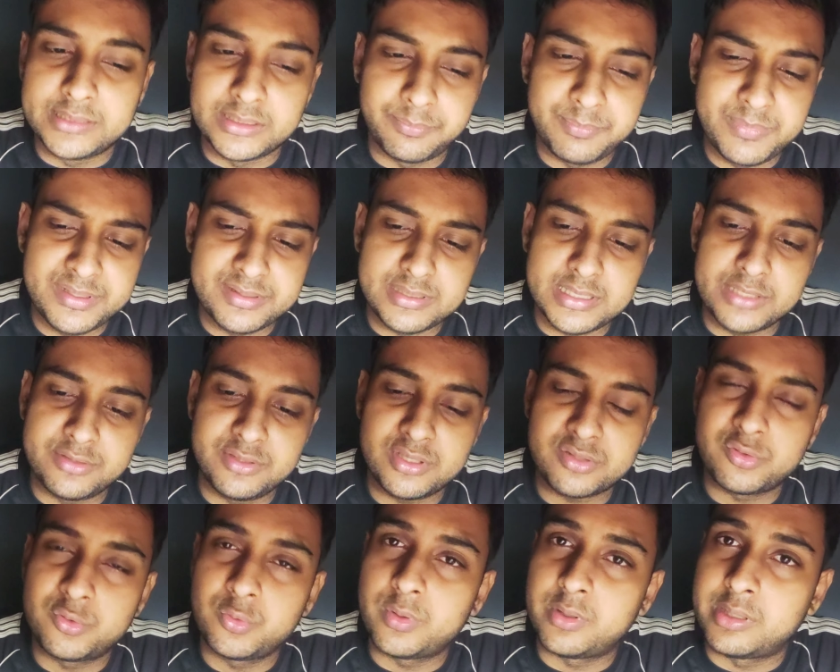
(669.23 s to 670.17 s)
That means I
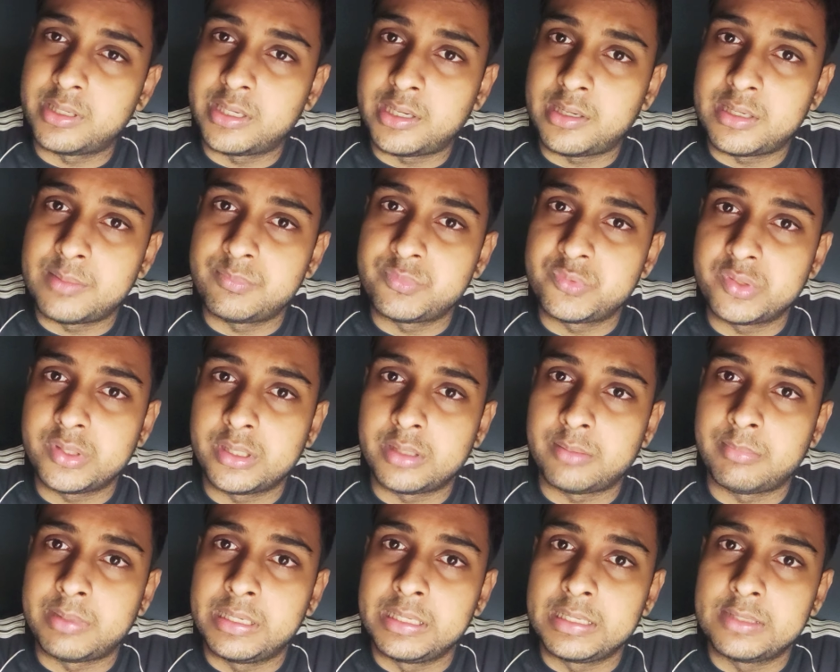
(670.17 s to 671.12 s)
just do a random
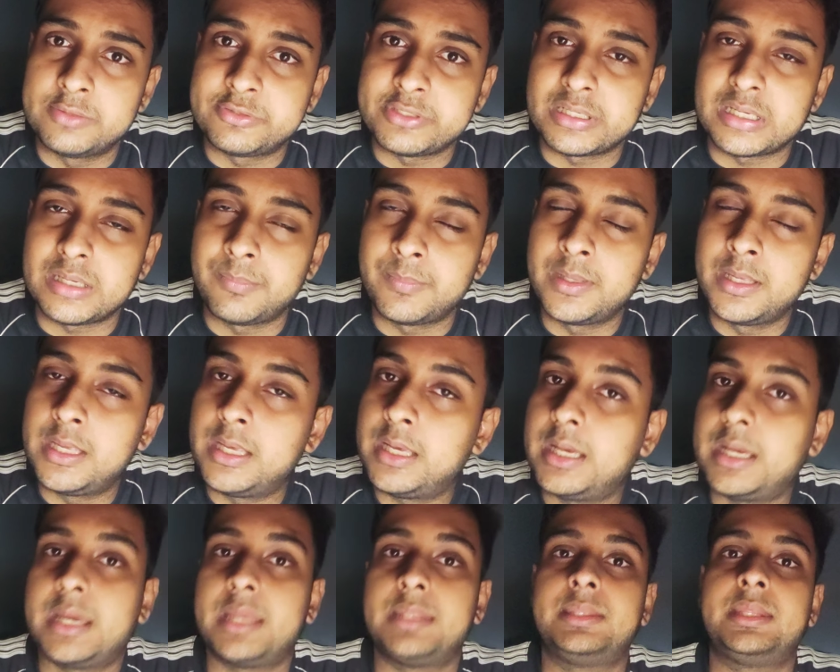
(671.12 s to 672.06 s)
medical checkup
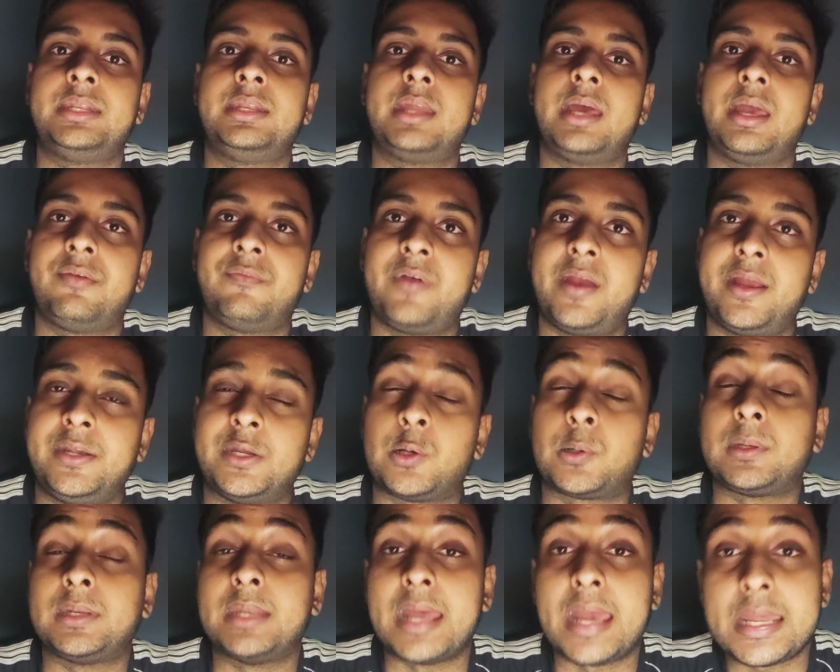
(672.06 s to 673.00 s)
and then I find
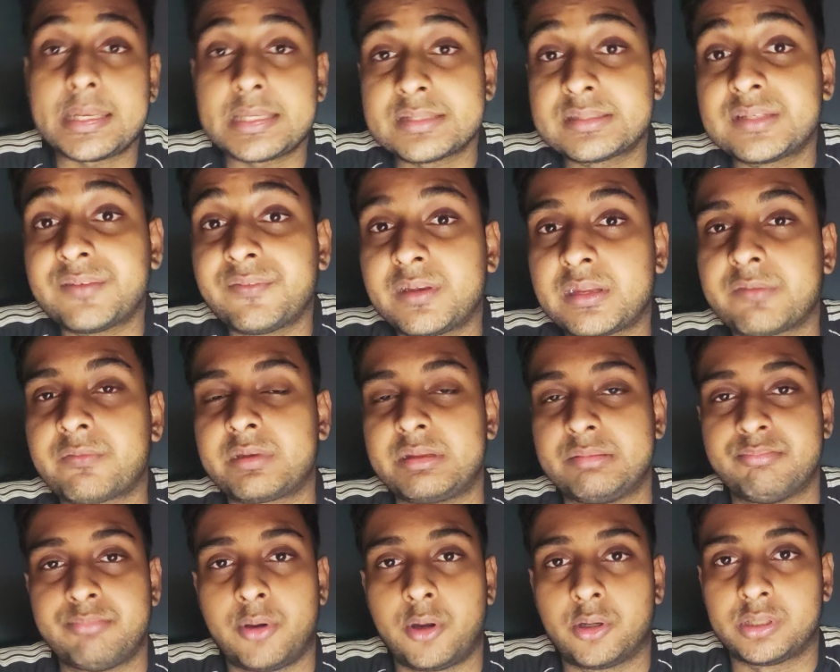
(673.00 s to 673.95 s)
out. That is the very very
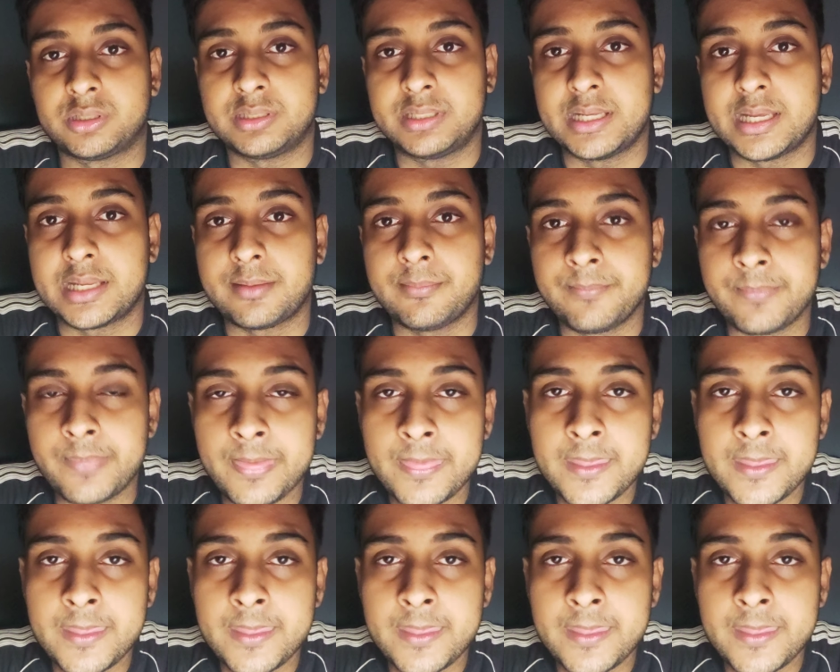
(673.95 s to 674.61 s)
important, that